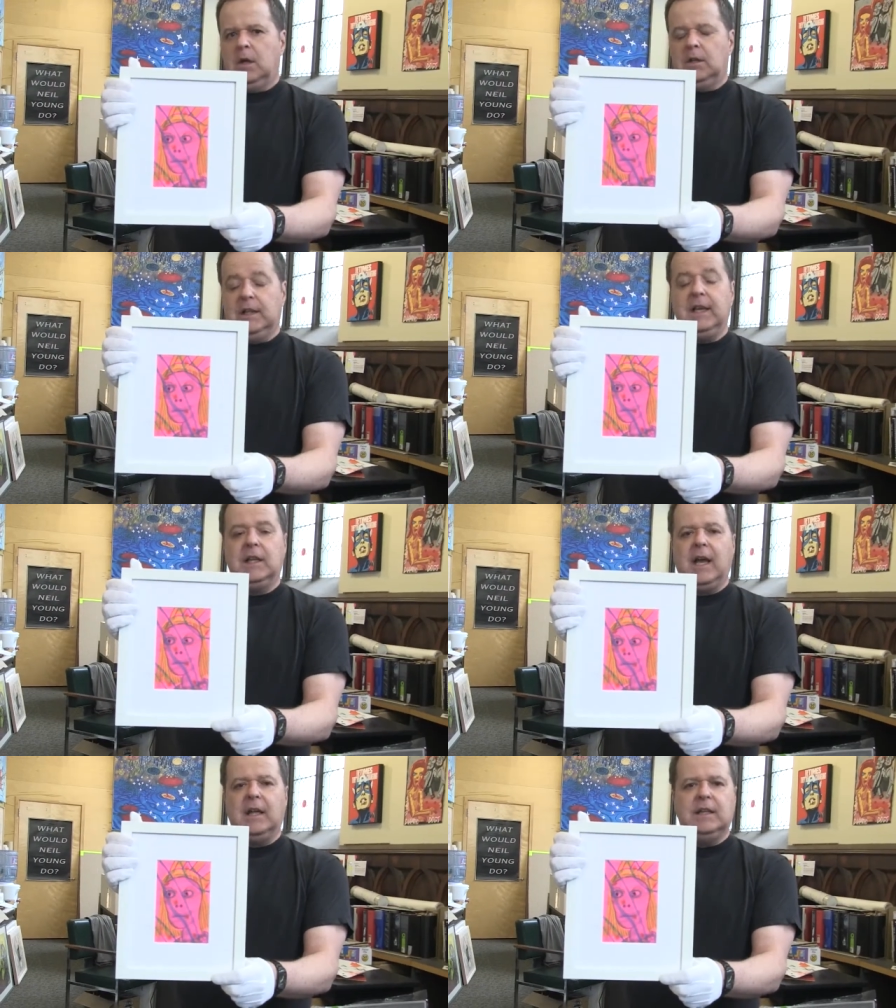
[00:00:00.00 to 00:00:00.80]

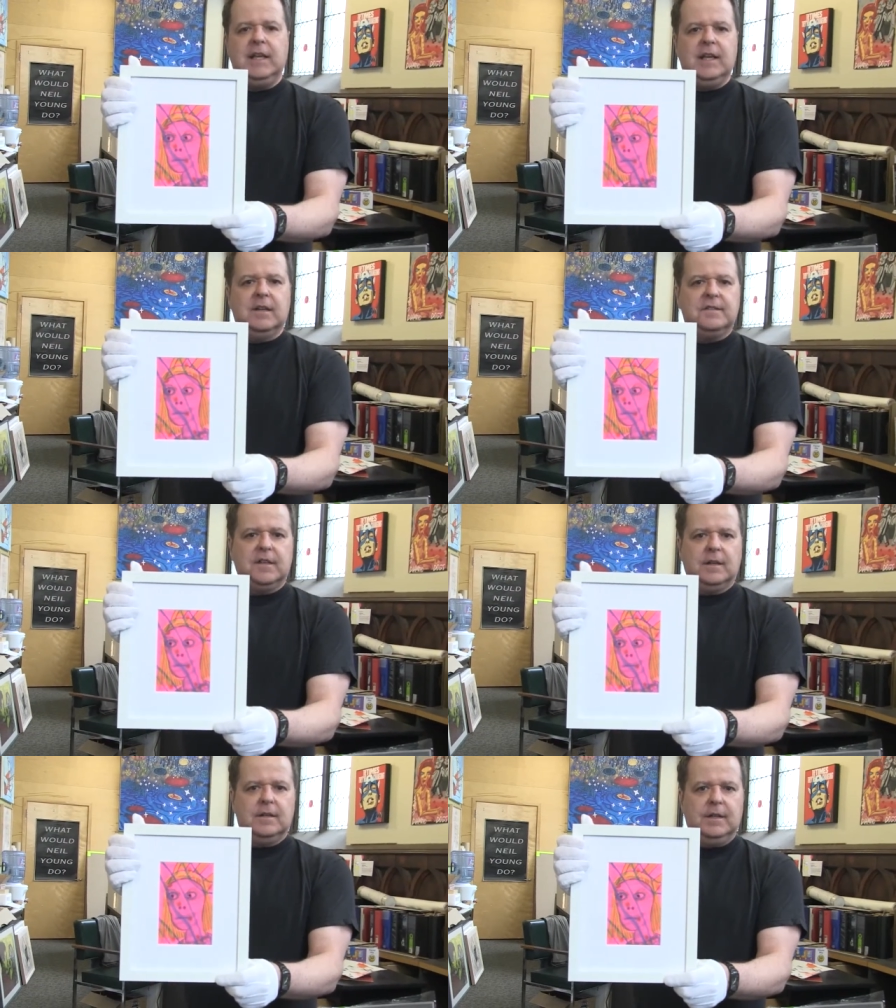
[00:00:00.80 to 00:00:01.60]
Leila Lee is
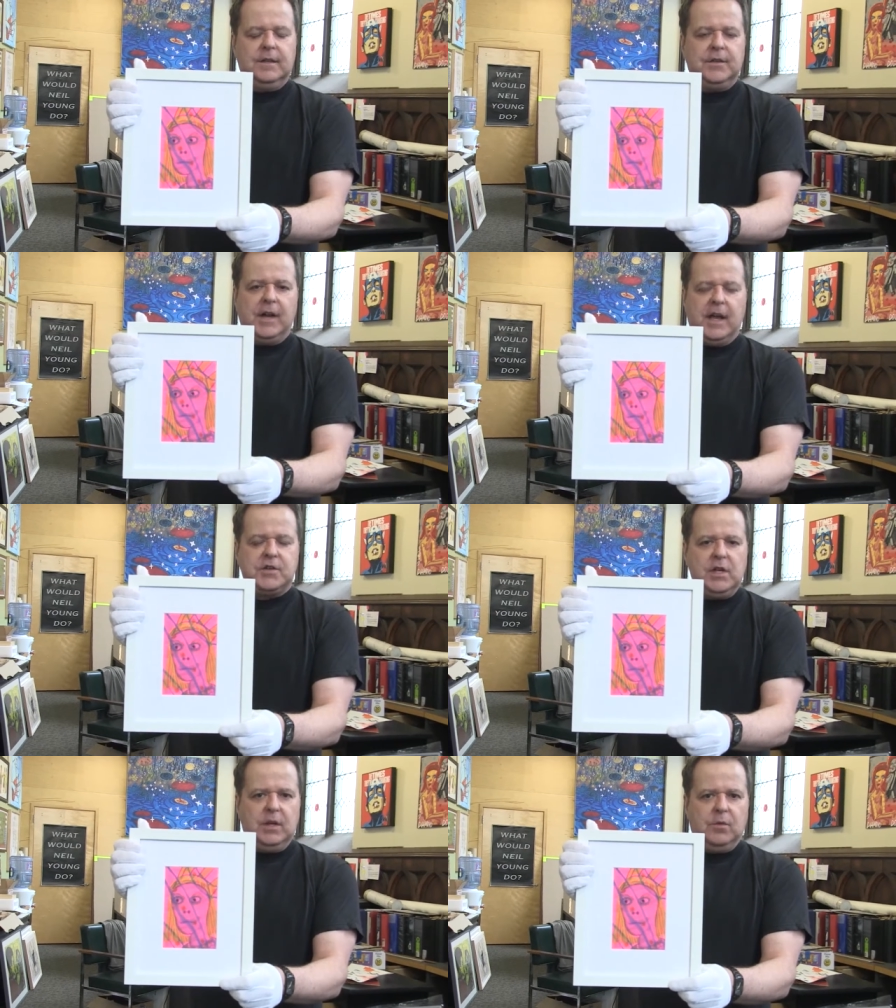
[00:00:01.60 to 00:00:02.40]
an
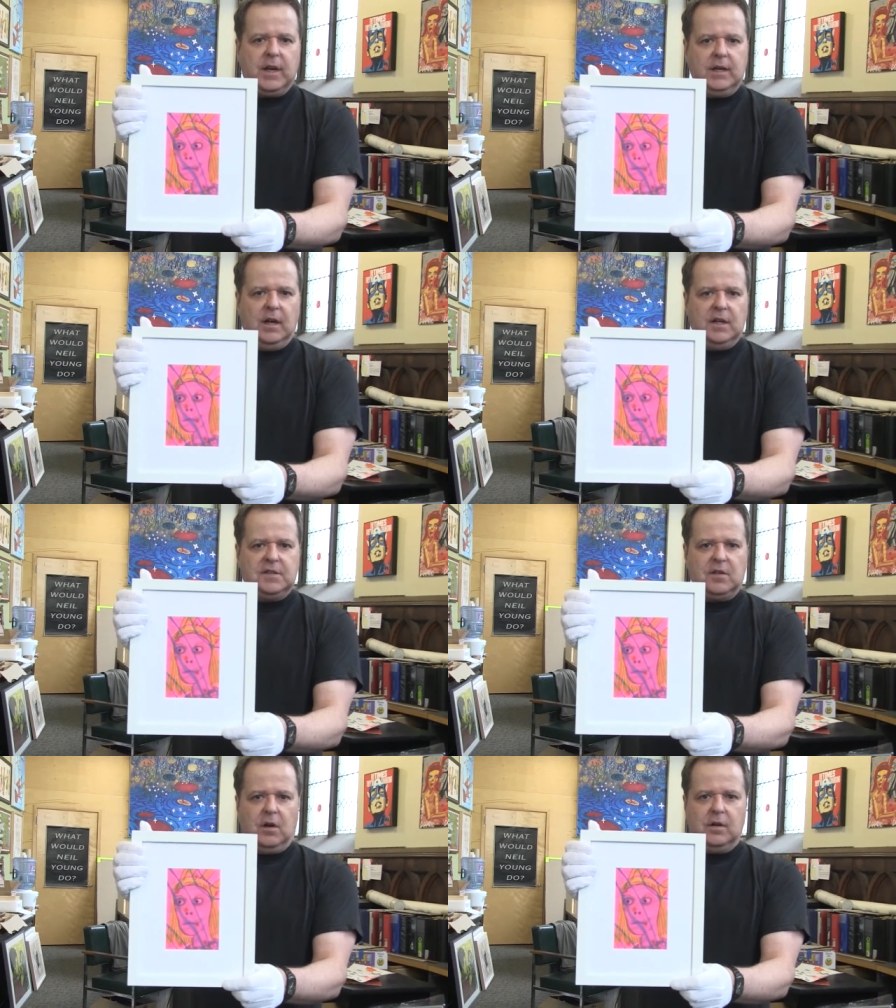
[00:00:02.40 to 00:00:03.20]
internationally
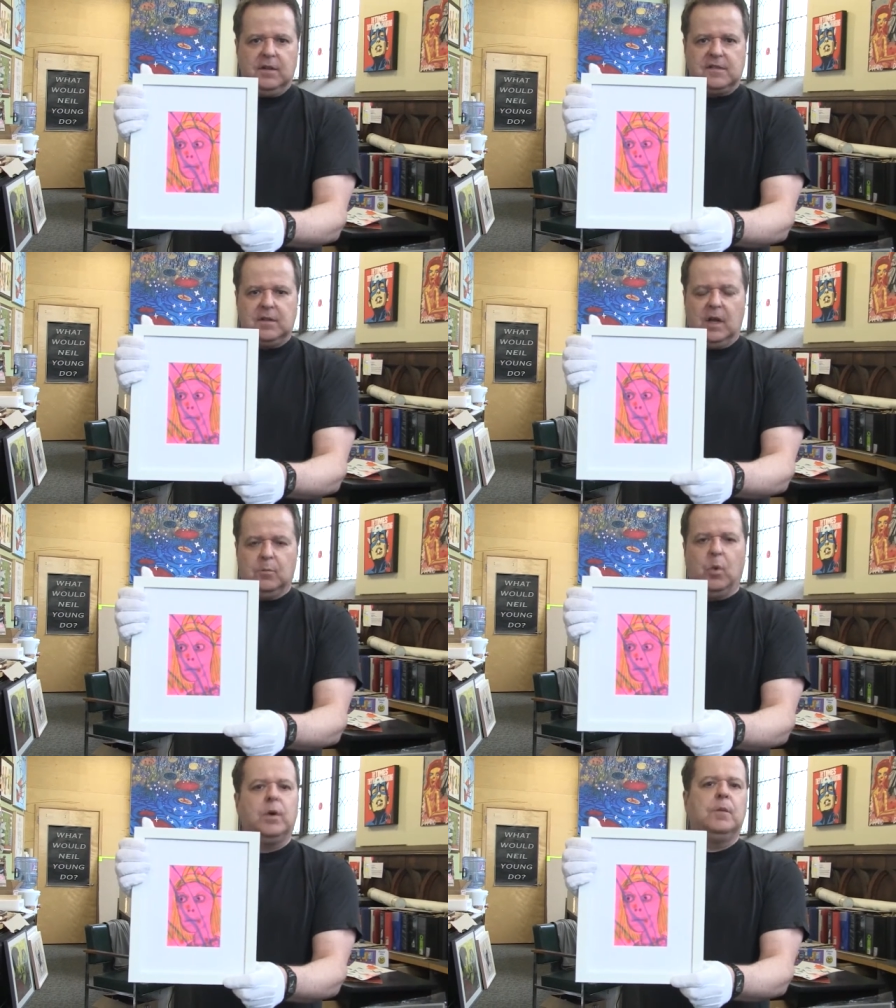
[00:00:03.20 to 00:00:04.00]
recognized artist
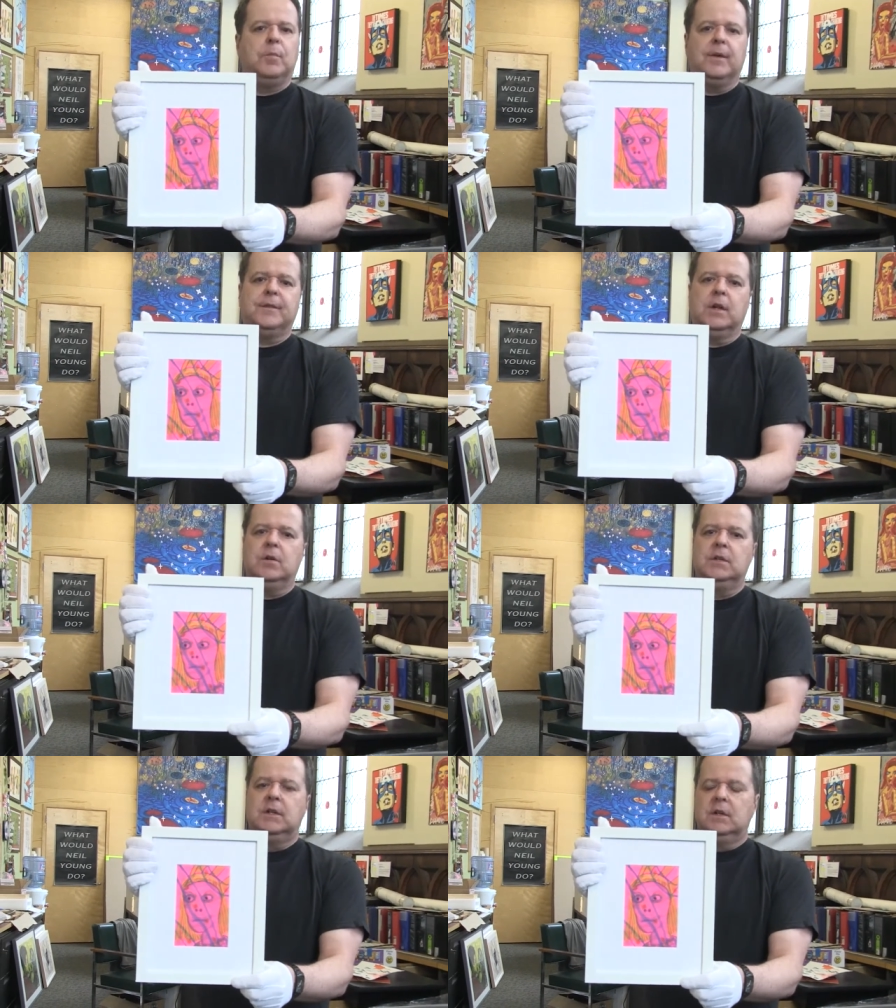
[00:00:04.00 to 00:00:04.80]
born in
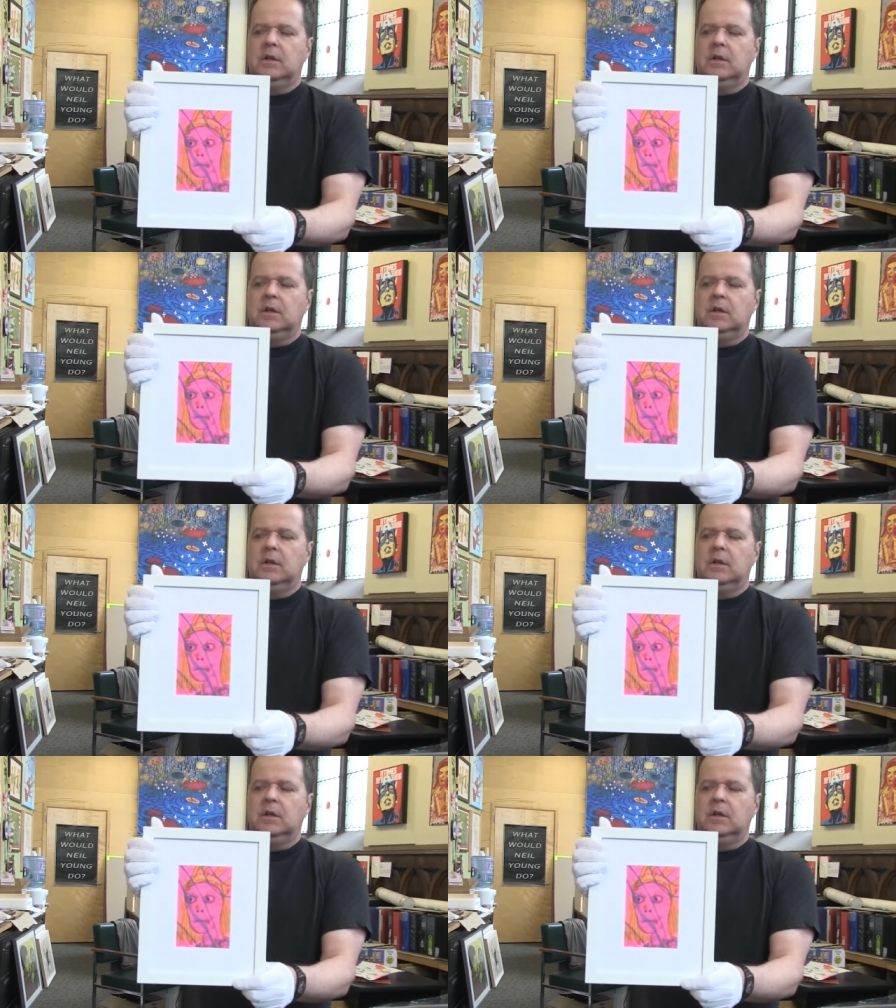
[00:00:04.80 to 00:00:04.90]
Buffalo